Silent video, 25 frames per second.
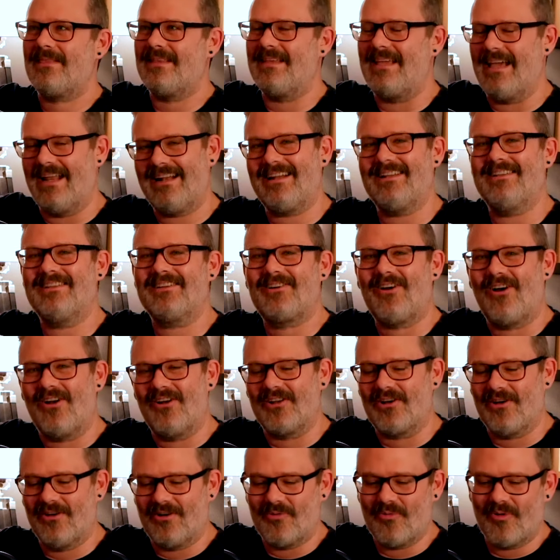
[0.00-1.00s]
getting in the car
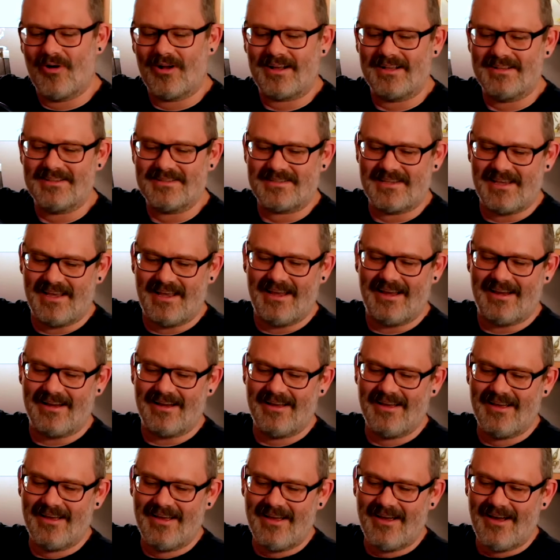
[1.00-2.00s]
to go to work, and
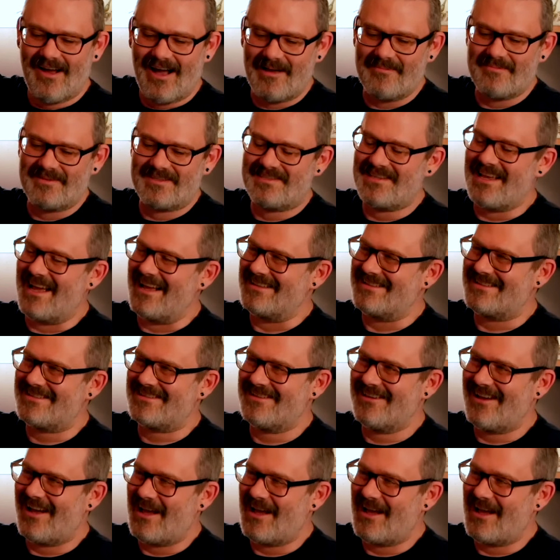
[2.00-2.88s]
saying, "I'm Seltz.